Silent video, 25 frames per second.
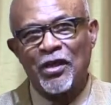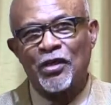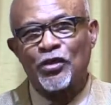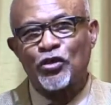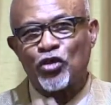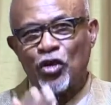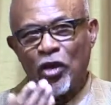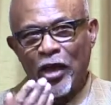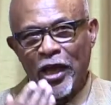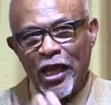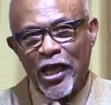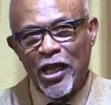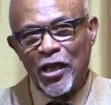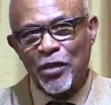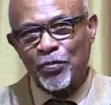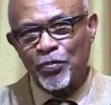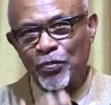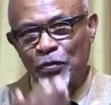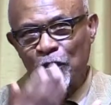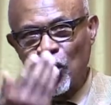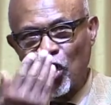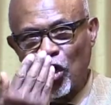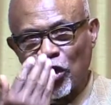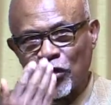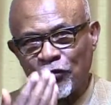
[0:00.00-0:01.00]
to help
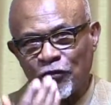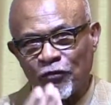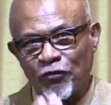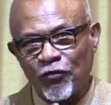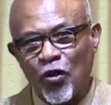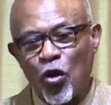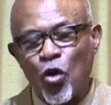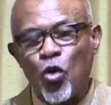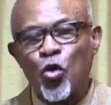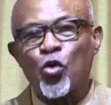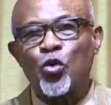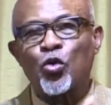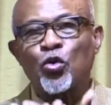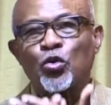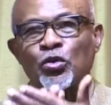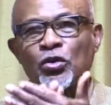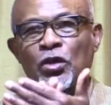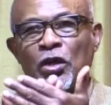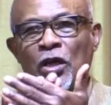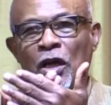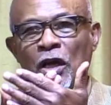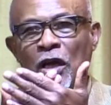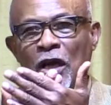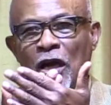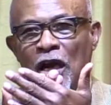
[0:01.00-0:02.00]
me unfold
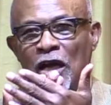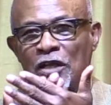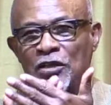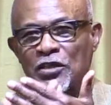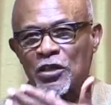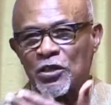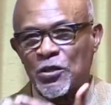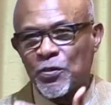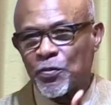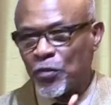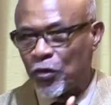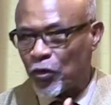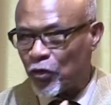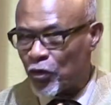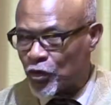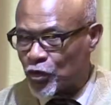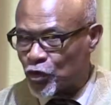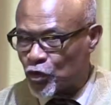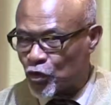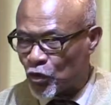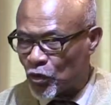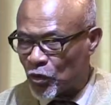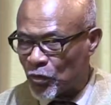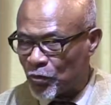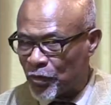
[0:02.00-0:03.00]
as a
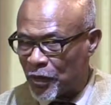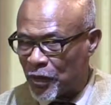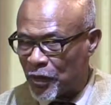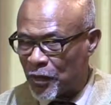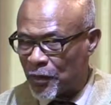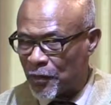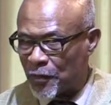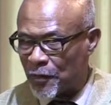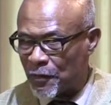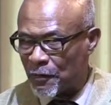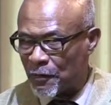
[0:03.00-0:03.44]
spiritual being.